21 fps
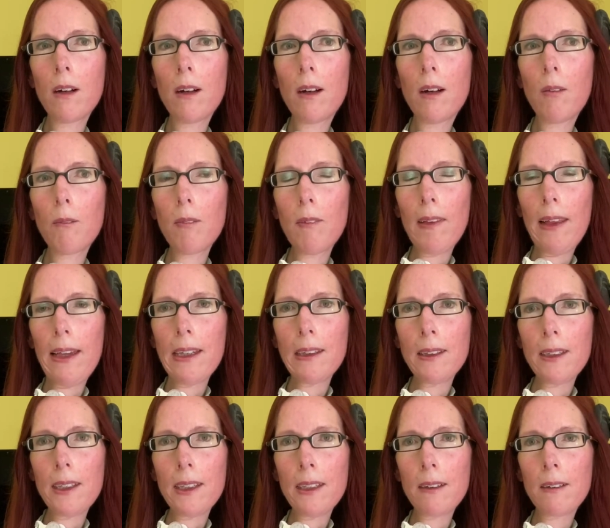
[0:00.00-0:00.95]

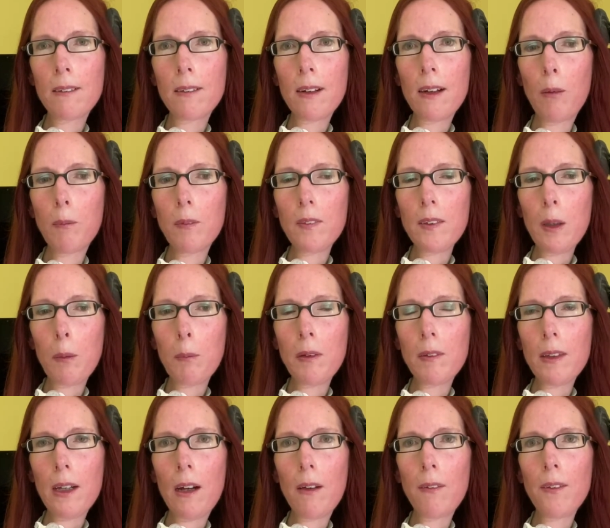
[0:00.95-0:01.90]
lady was coming
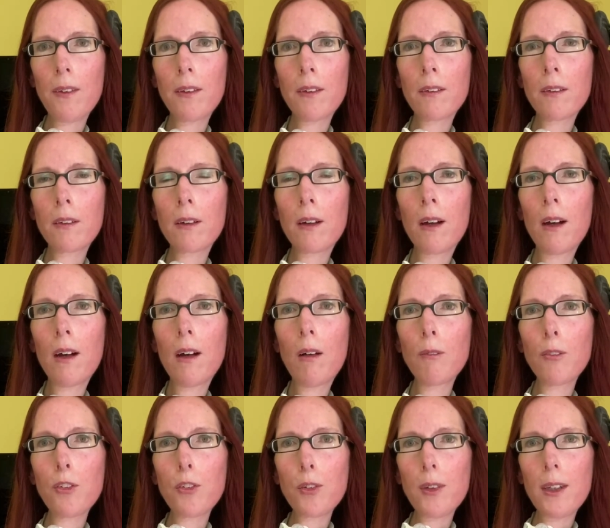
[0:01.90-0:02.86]
down the
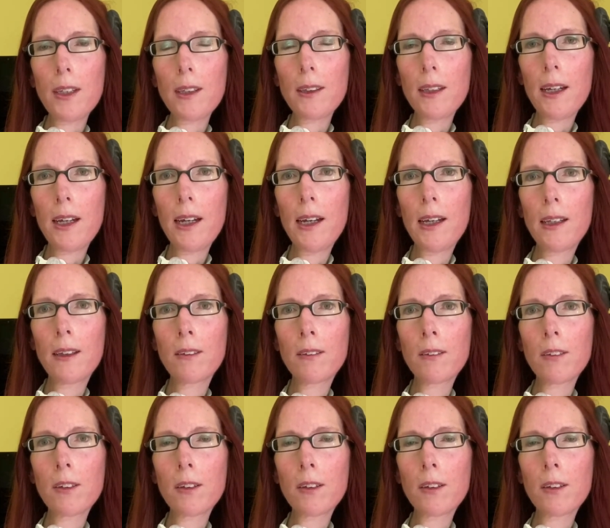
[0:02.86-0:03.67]
street, and